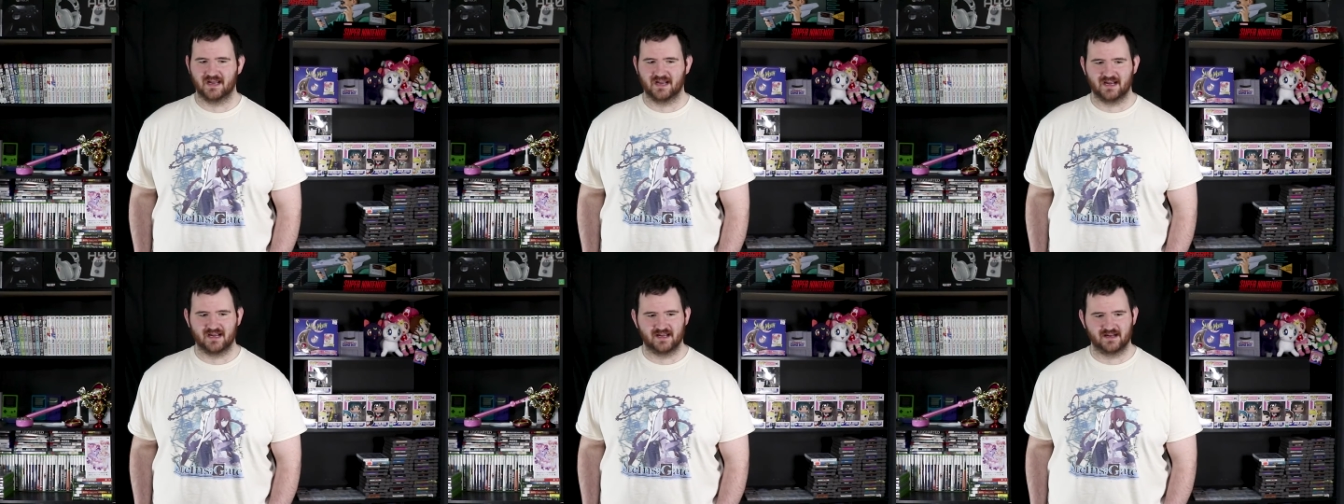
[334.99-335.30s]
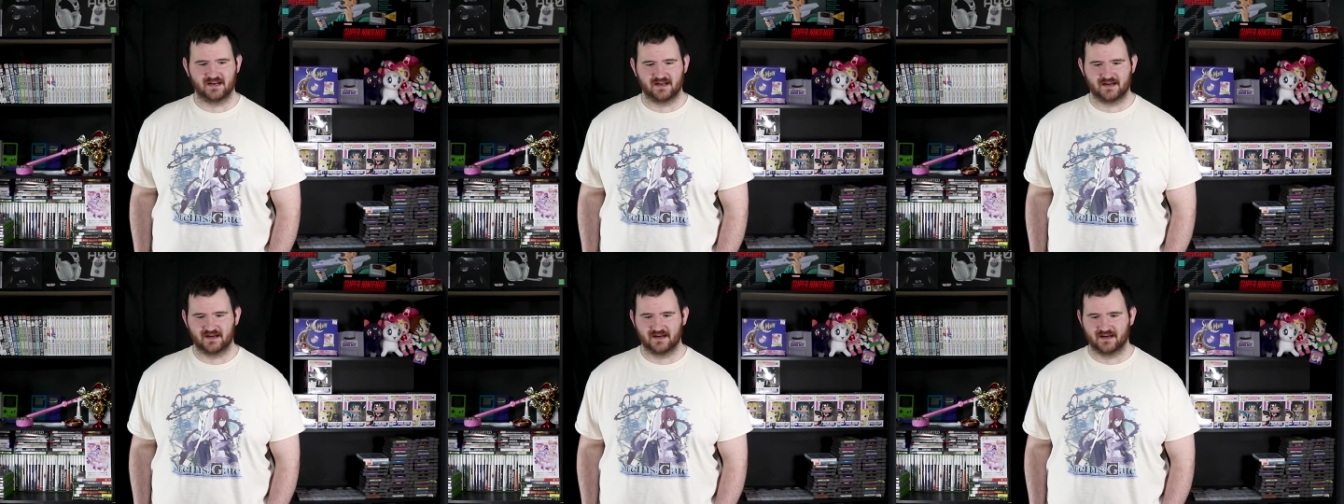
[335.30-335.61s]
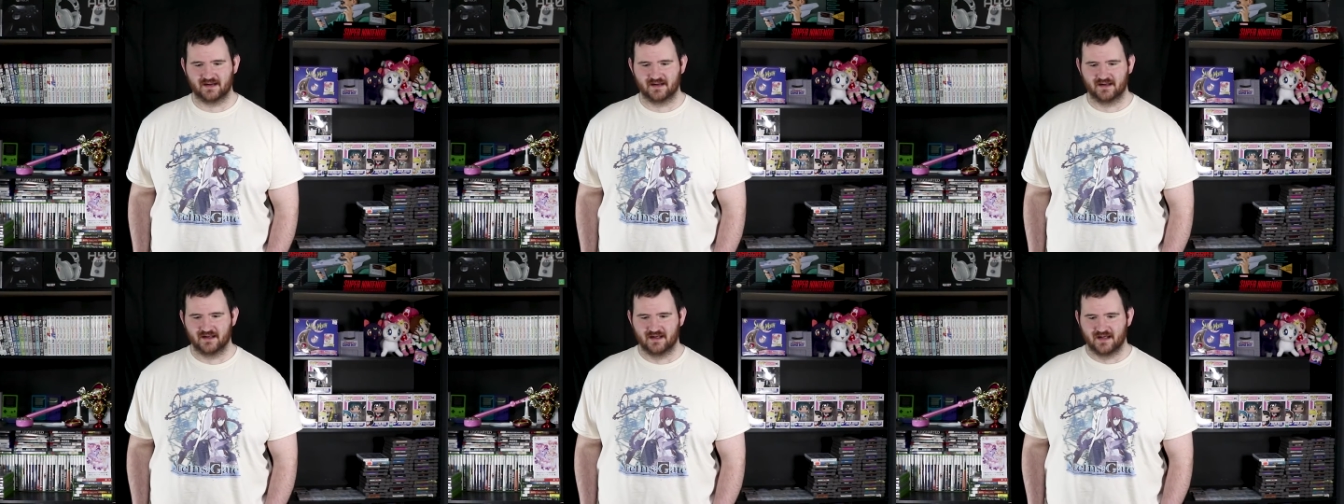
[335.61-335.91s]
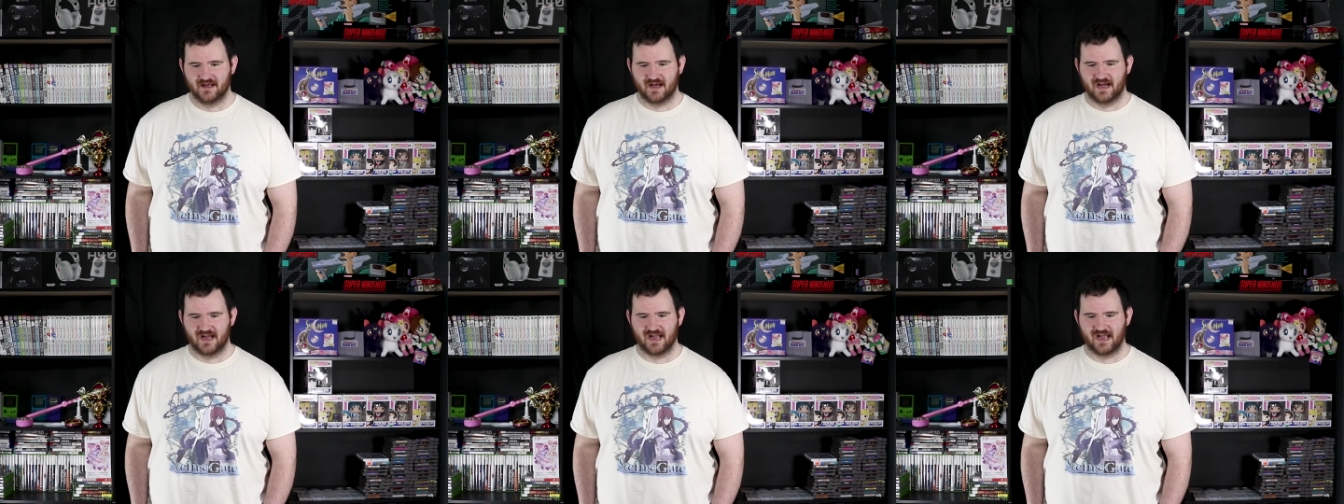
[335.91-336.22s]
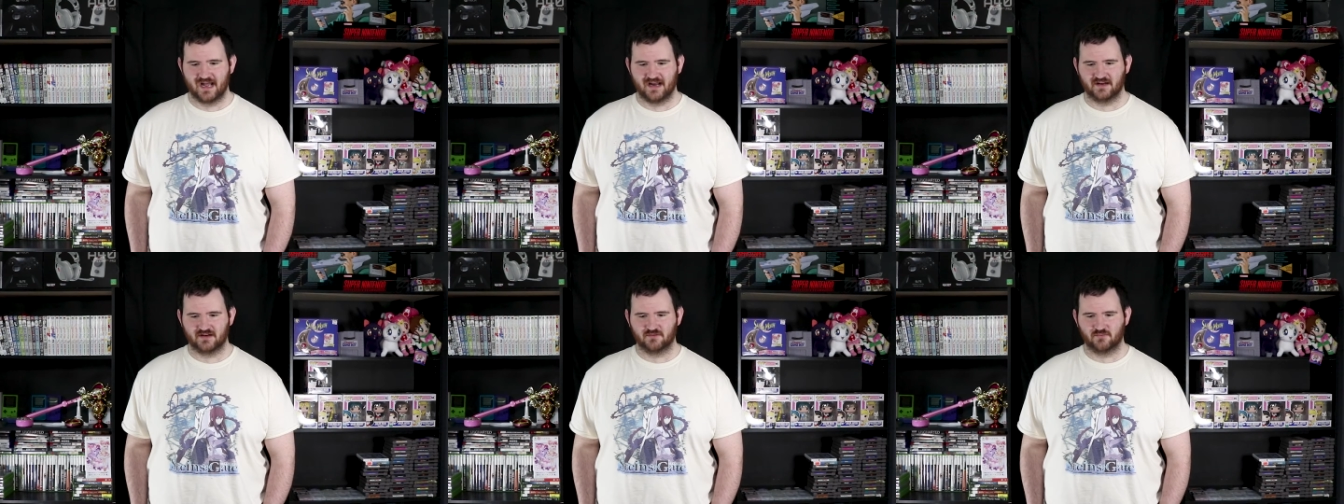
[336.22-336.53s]
And, uh, I
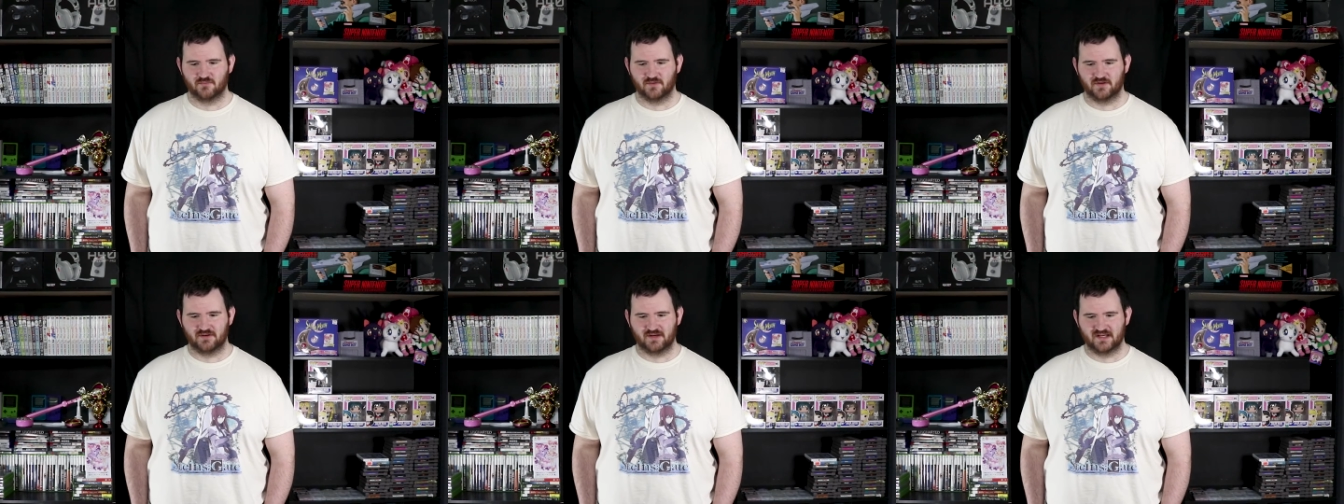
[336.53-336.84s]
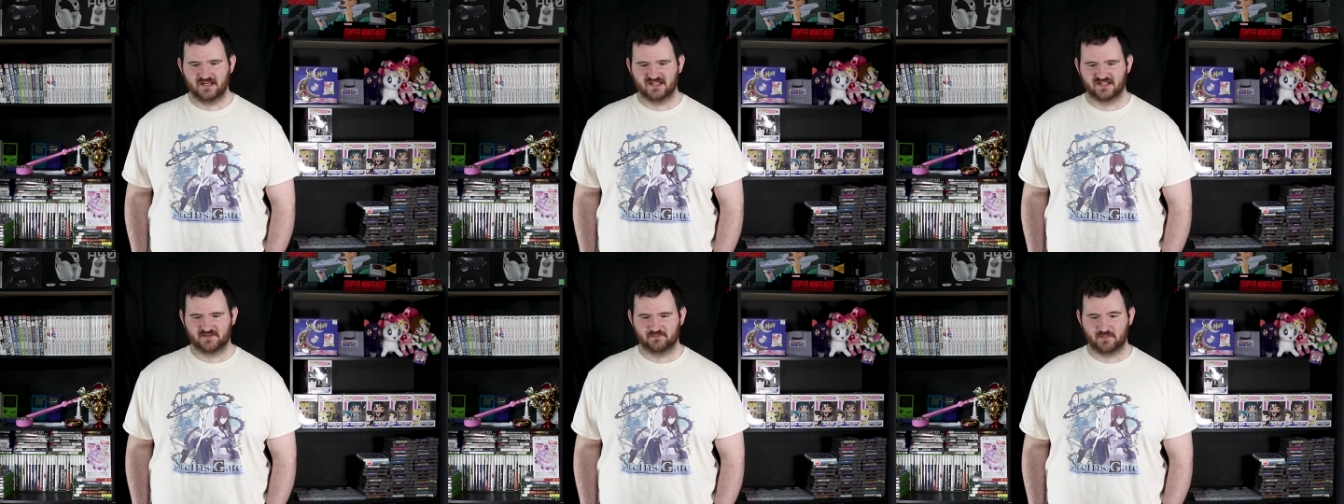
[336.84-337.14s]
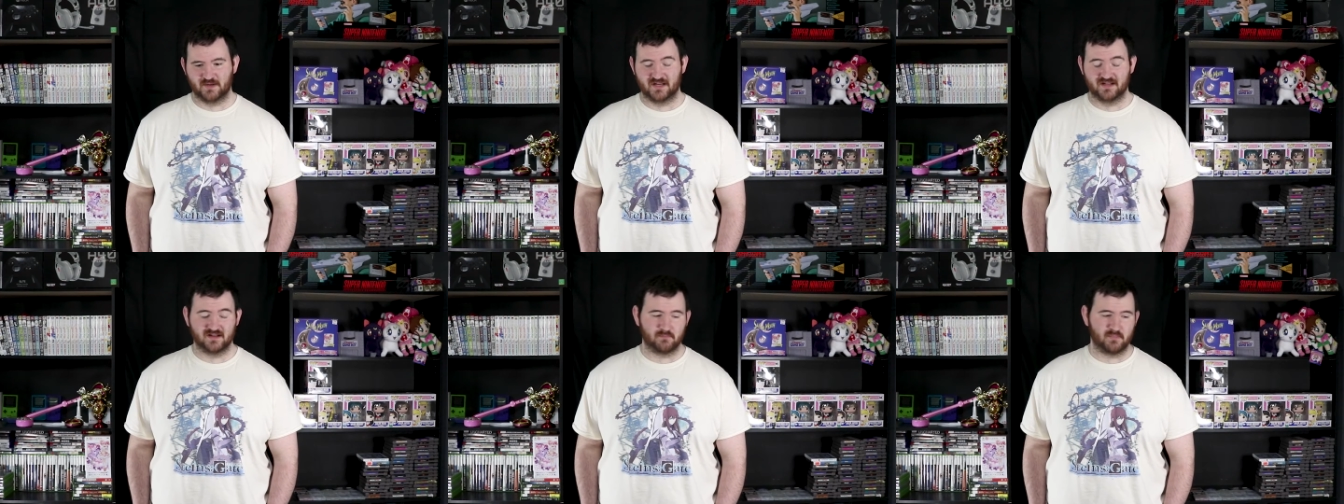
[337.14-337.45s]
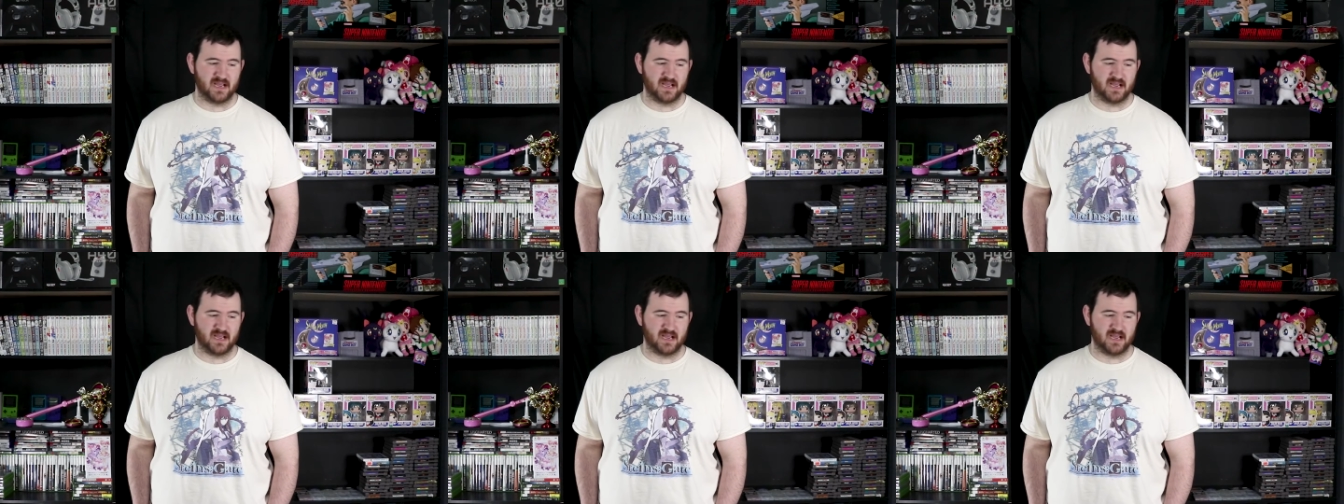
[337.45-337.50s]
had to really spend